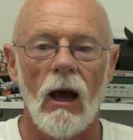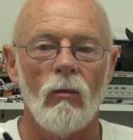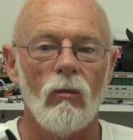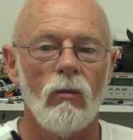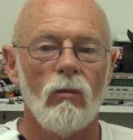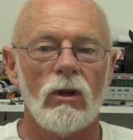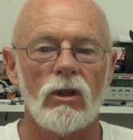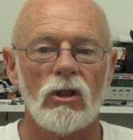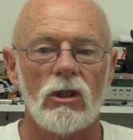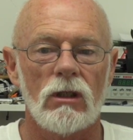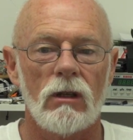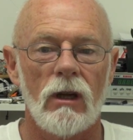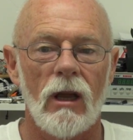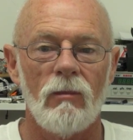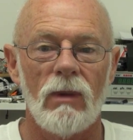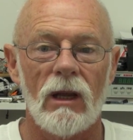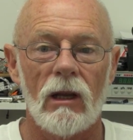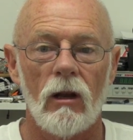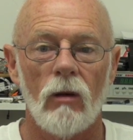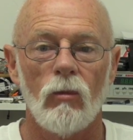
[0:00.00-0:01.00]
which can
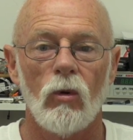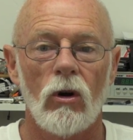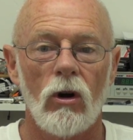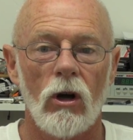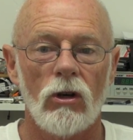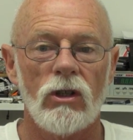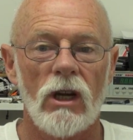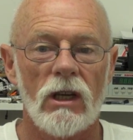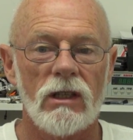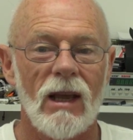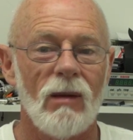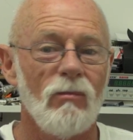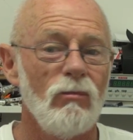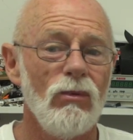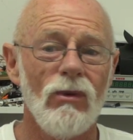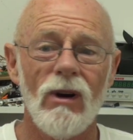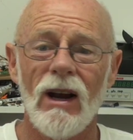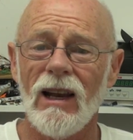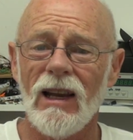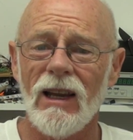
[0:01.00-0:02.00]
be a lot more contrasty.
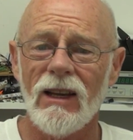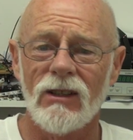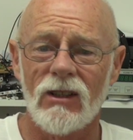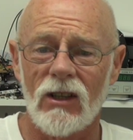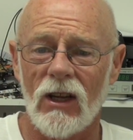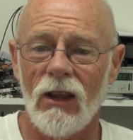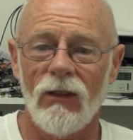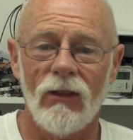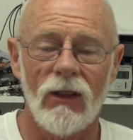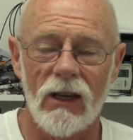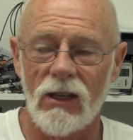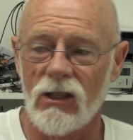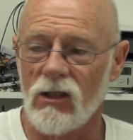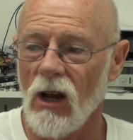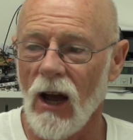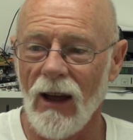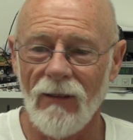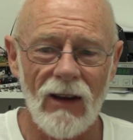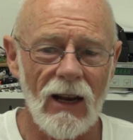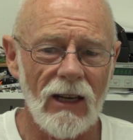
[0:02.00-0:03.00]
Brilliant in these.
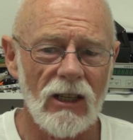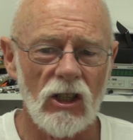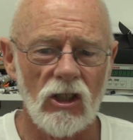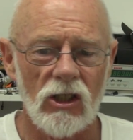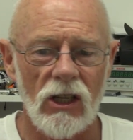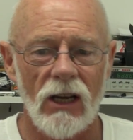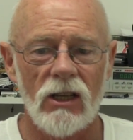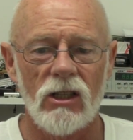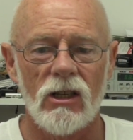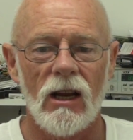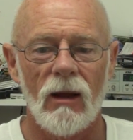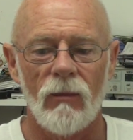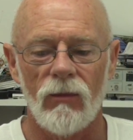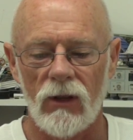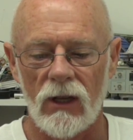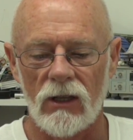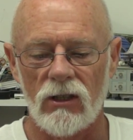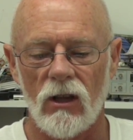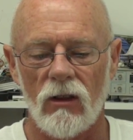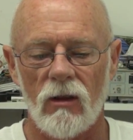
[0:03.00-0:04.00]
No, I haven't had to change a damn
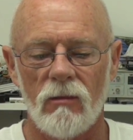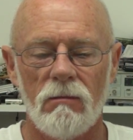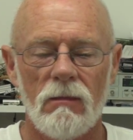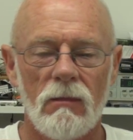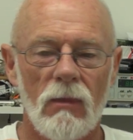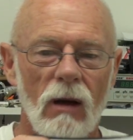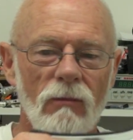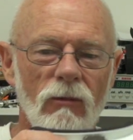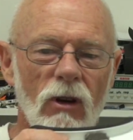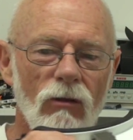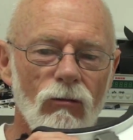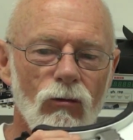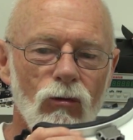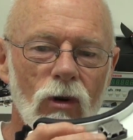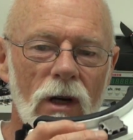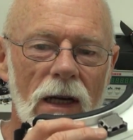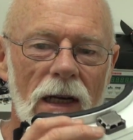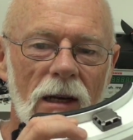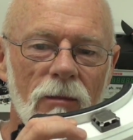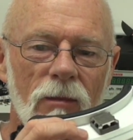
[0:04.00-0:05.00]
thing. So I'm not
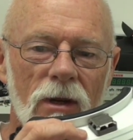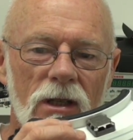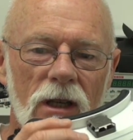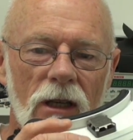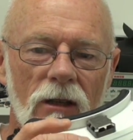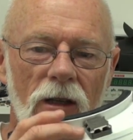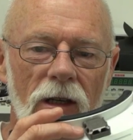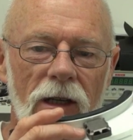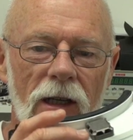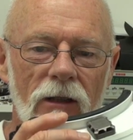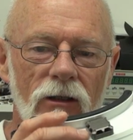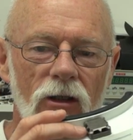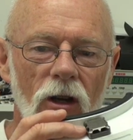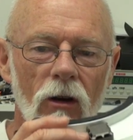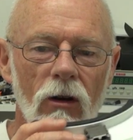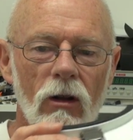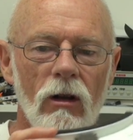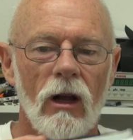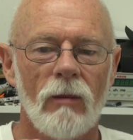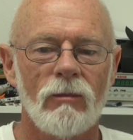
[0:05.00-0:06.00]
really missing the little
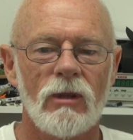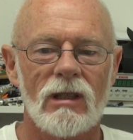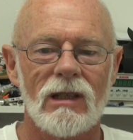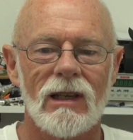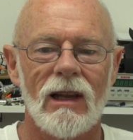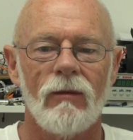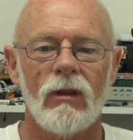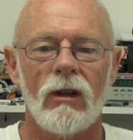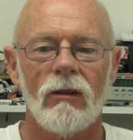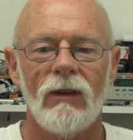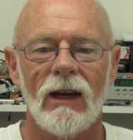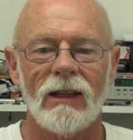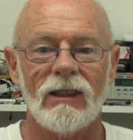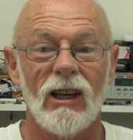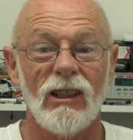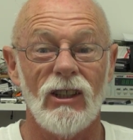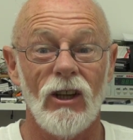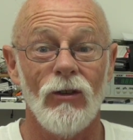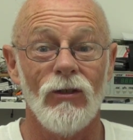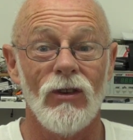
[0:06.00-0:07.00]
toggle. I'm just loving the fact
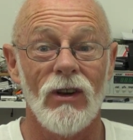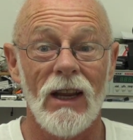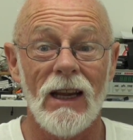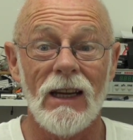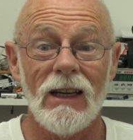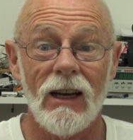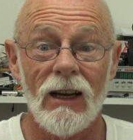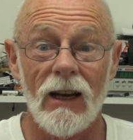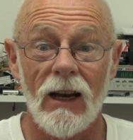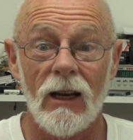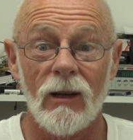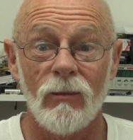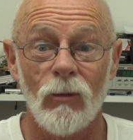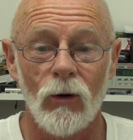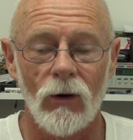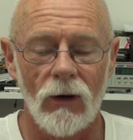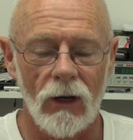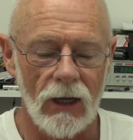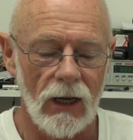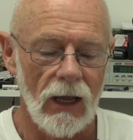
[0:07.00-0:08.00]
I don't need it
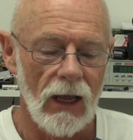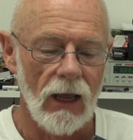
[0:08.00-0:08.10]
anymore.